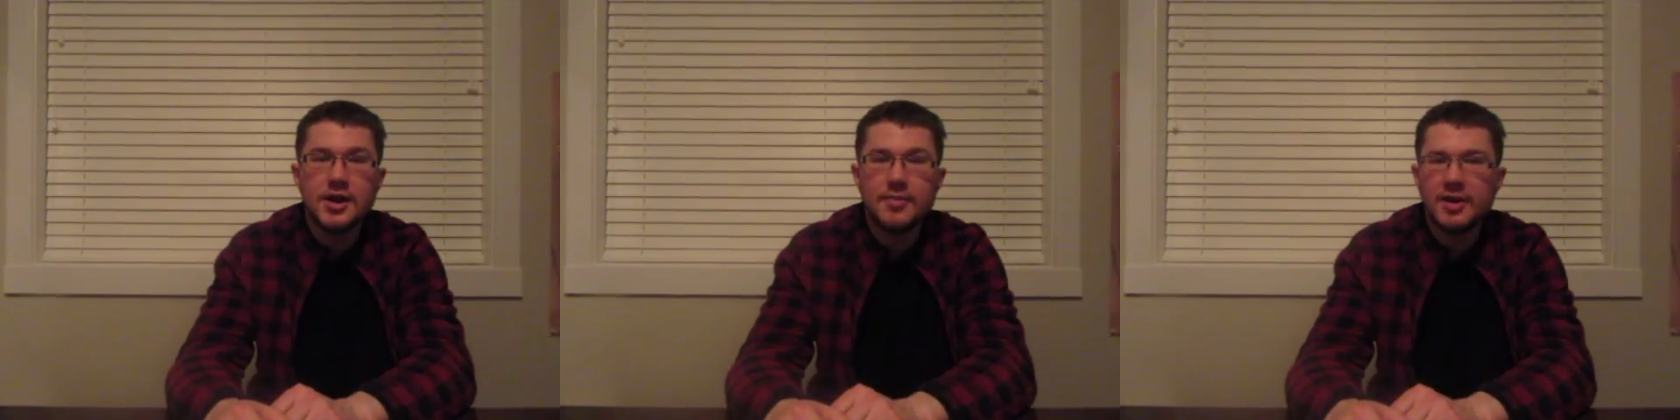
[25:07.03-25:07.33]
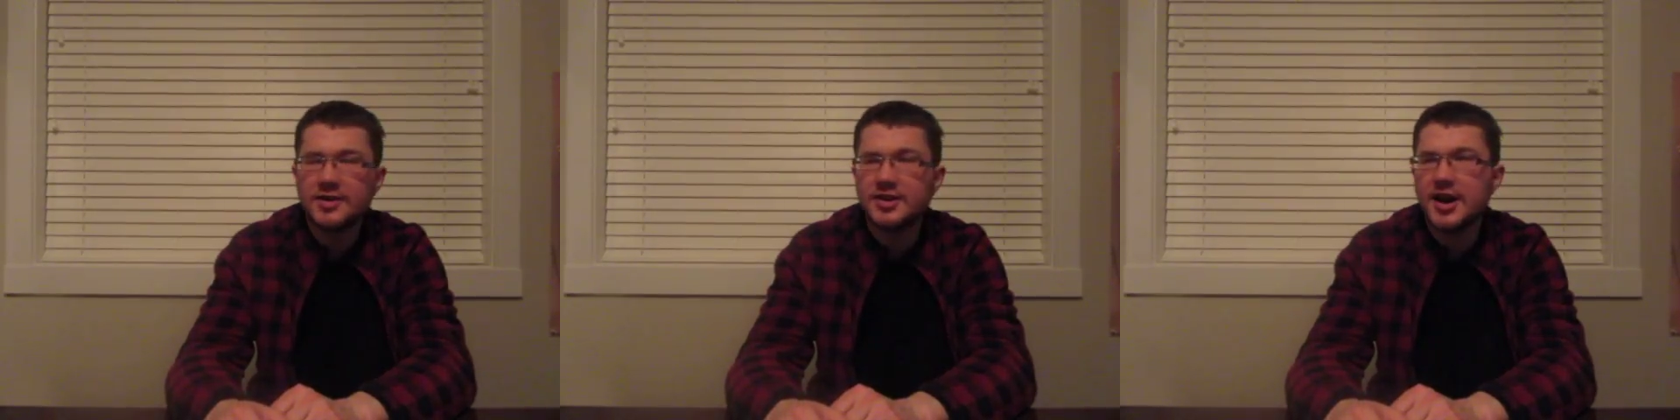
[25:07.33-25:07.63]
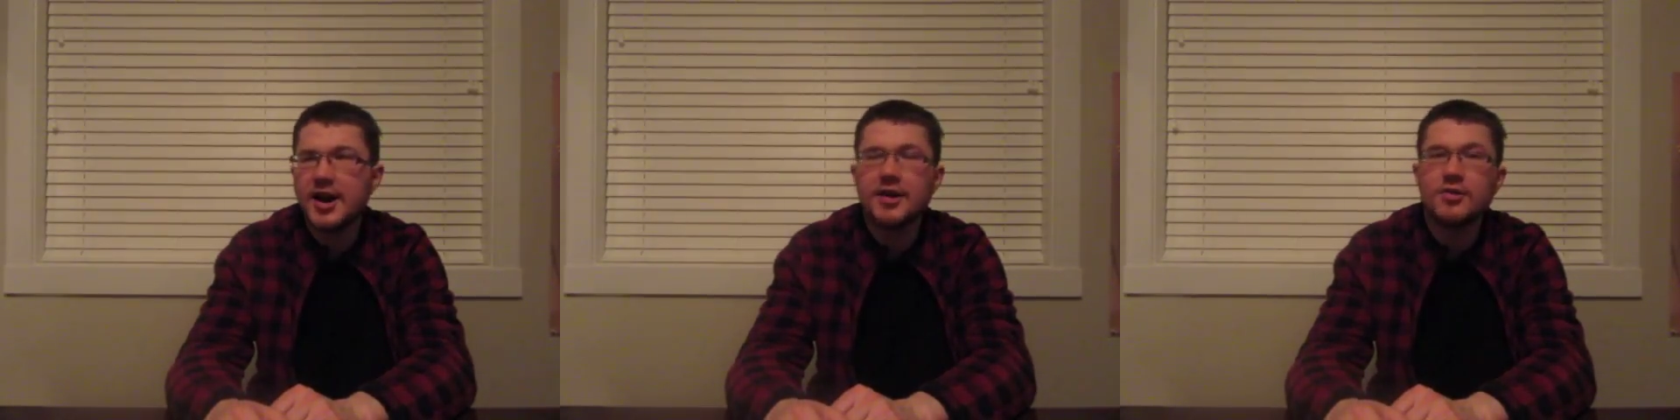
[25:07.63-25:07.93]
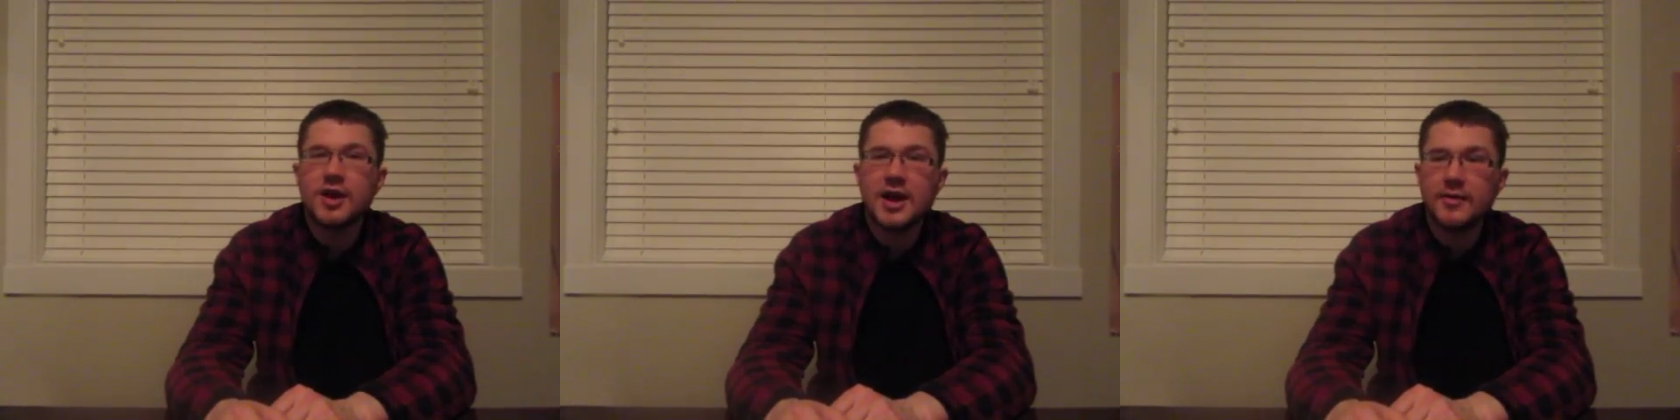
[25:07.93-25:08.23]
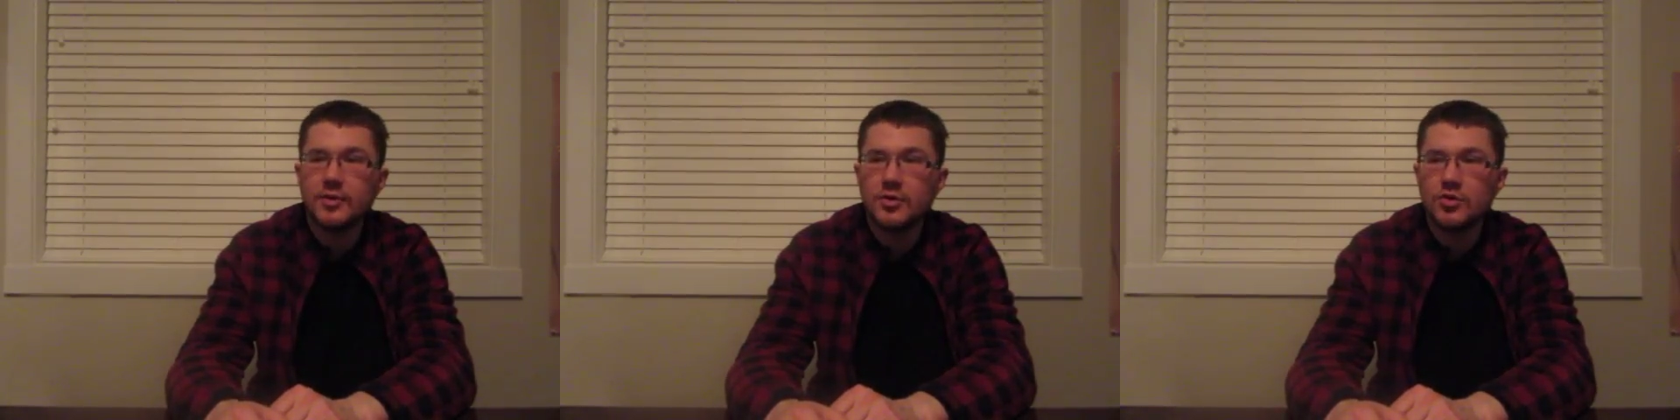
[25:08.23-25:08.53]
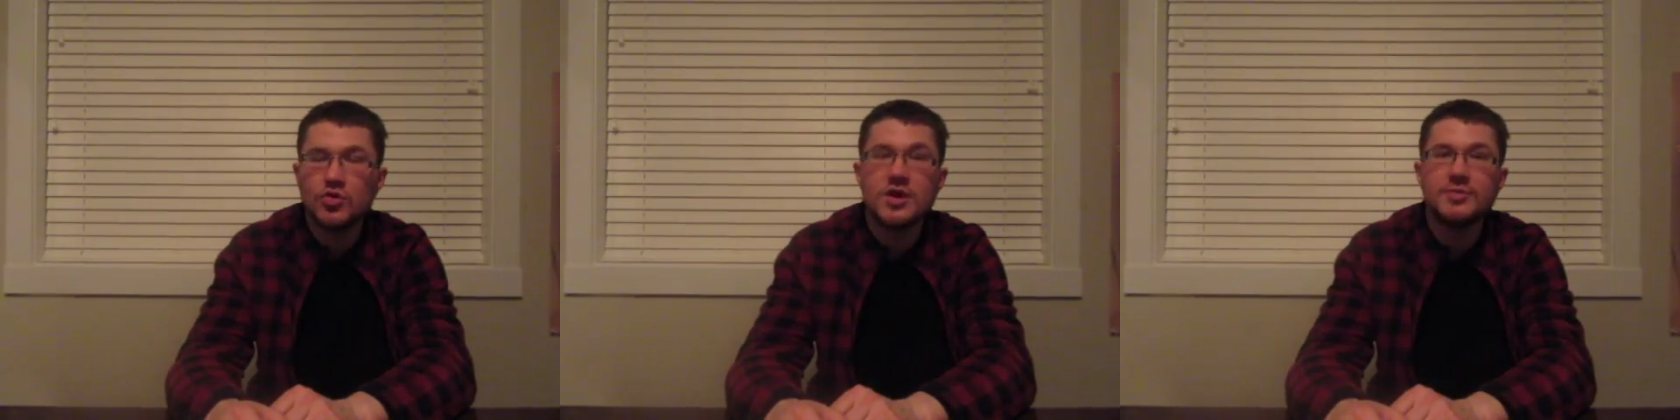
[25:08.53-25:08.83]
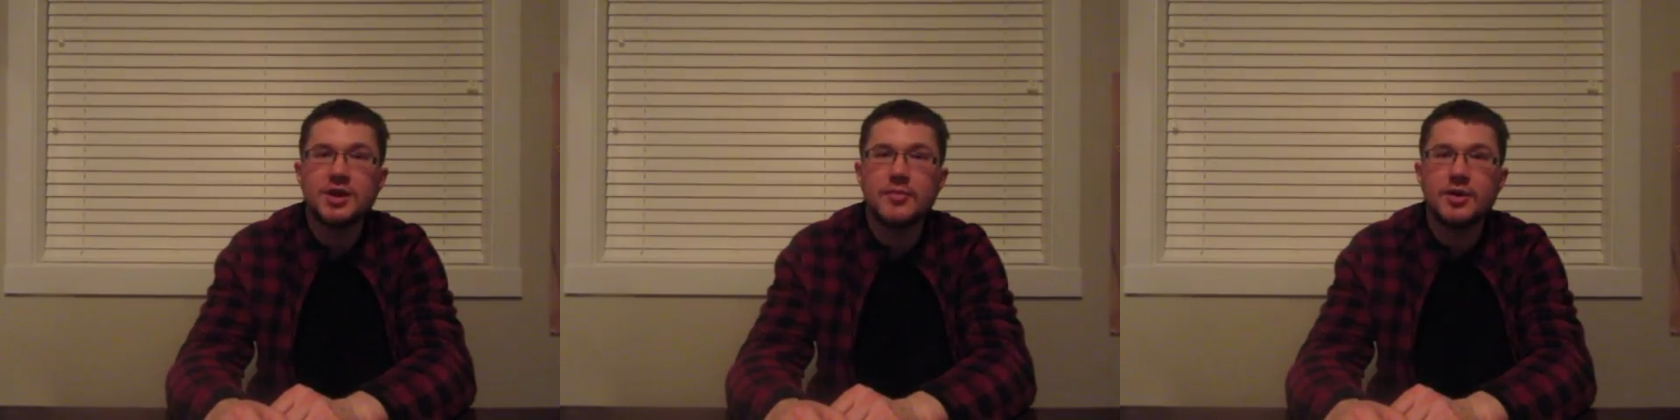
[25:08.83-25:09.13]
because I don't have little
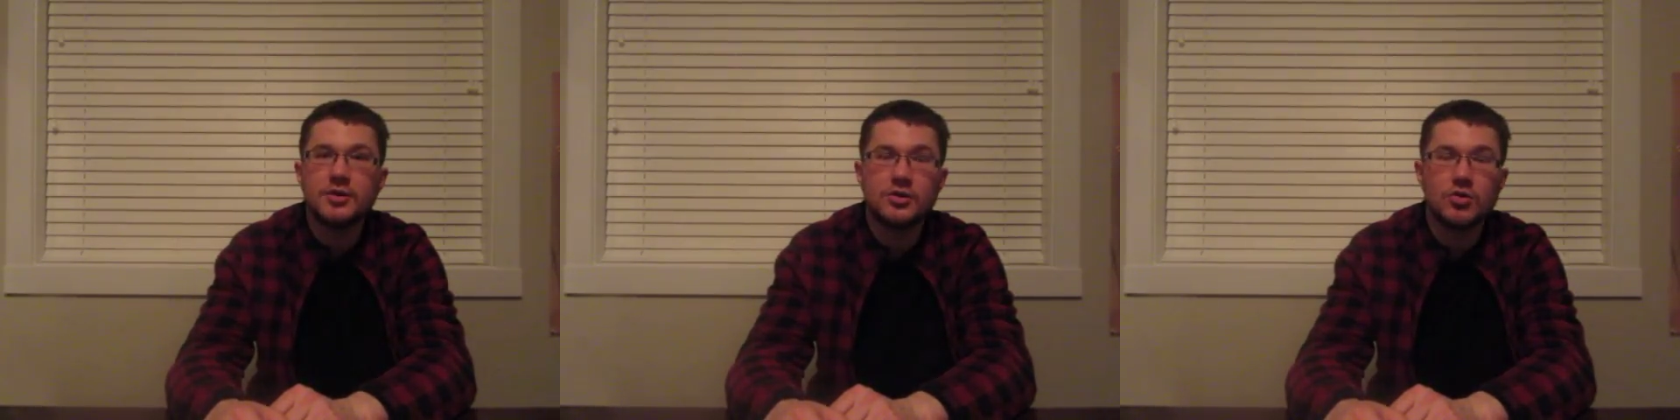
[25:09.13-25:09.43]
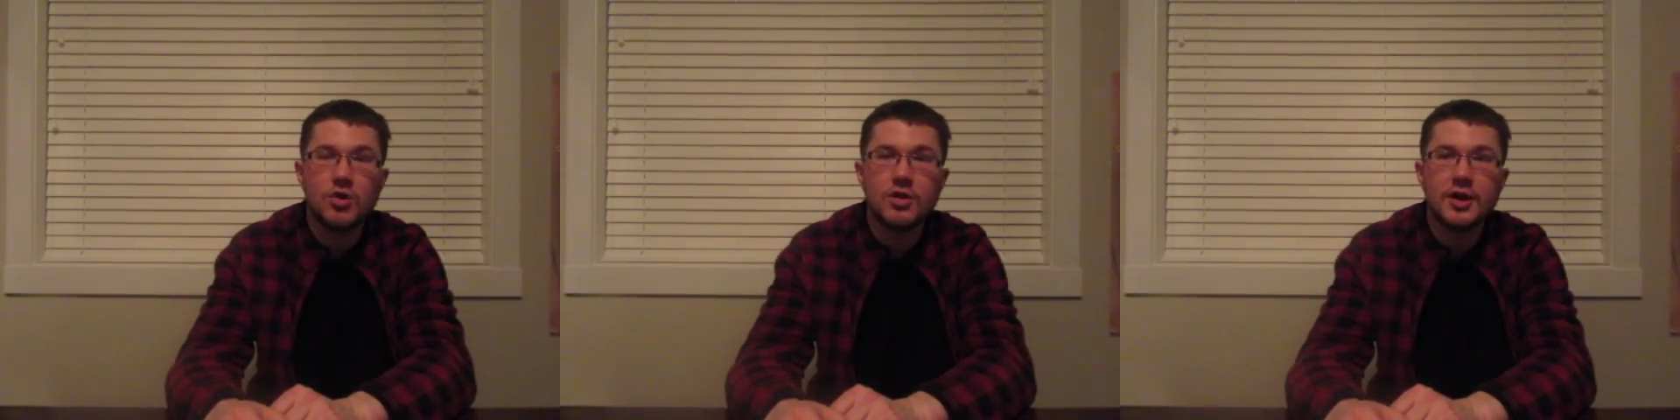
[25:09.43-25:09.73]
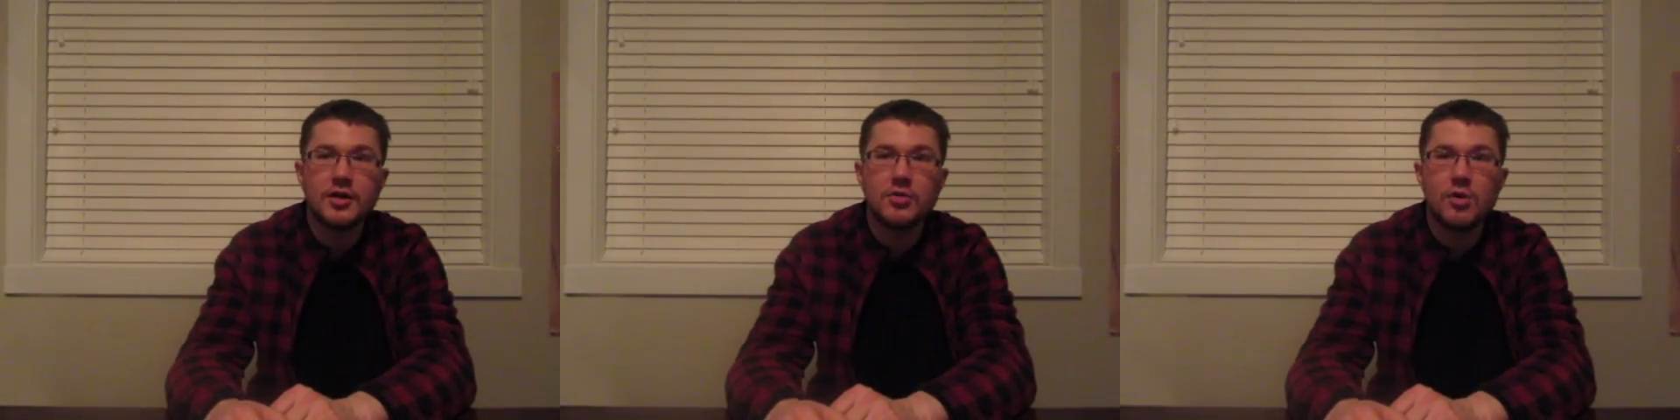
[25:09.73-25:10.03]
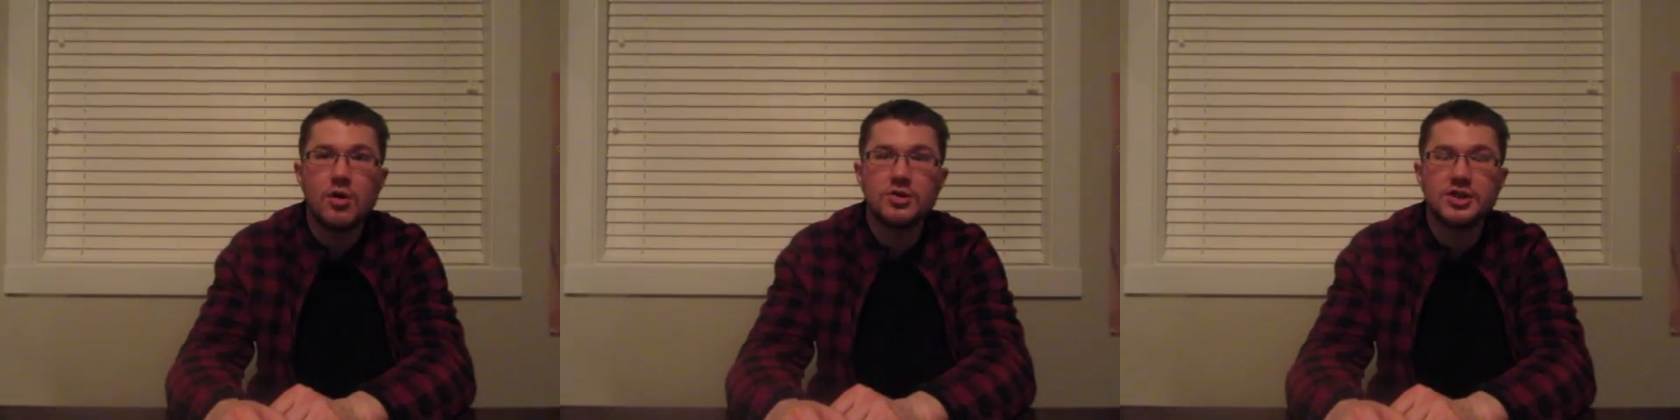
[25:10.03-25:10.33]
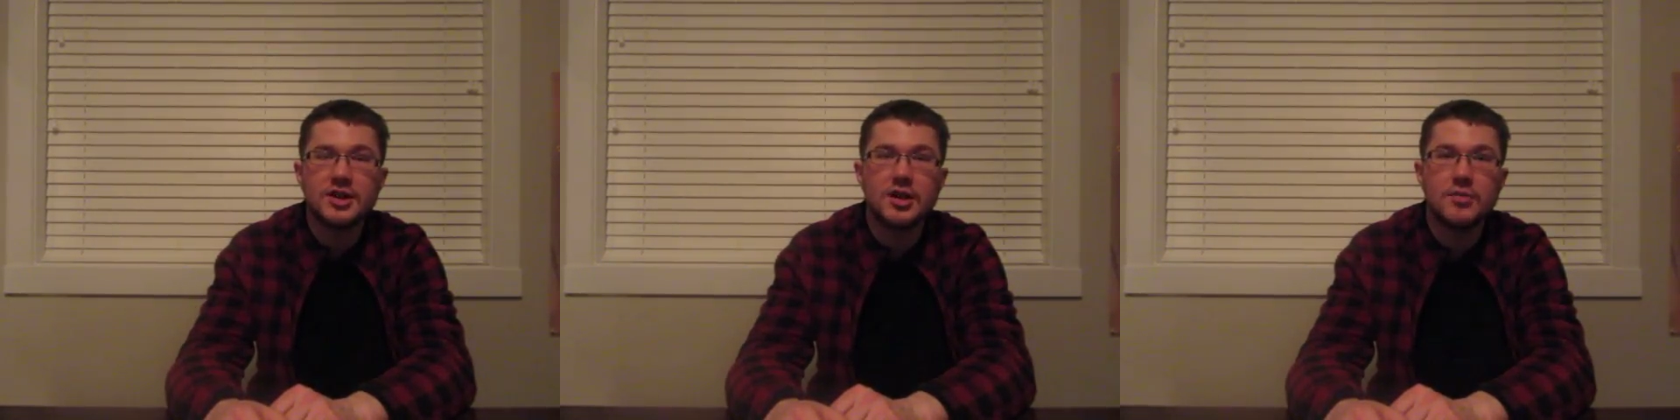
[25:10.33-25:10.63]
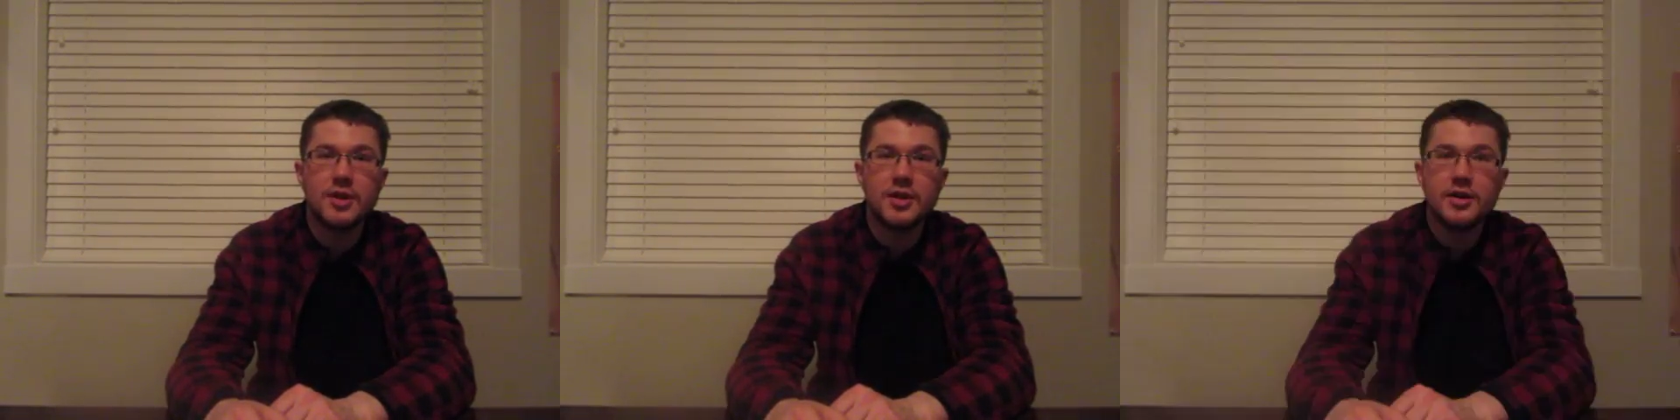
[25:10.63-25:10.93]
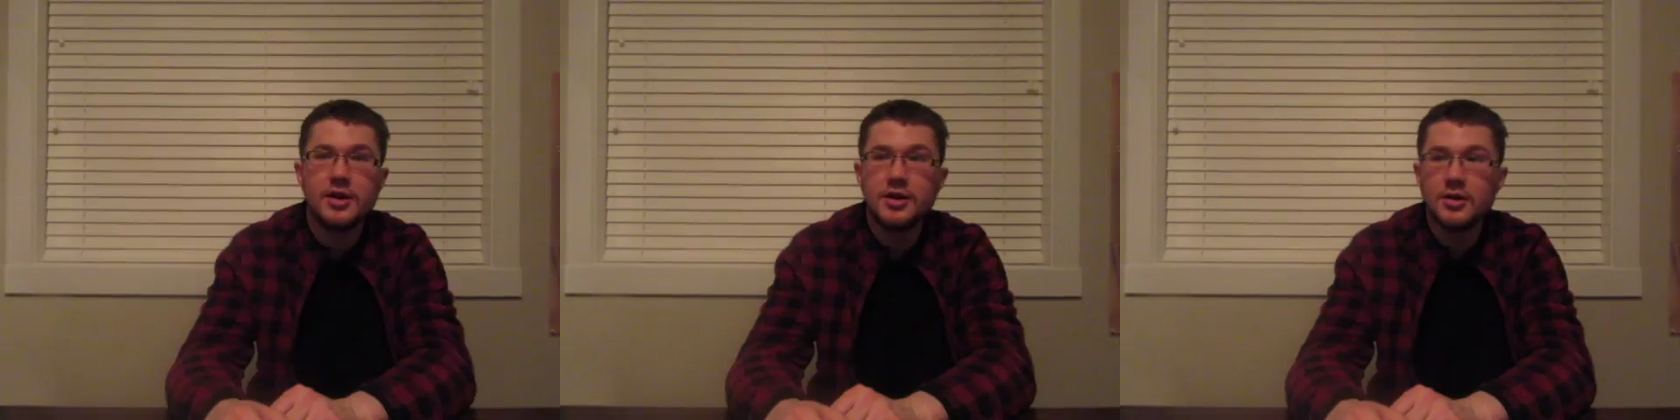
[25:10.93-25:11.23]
creeps coming and crawling out of the walls telling me,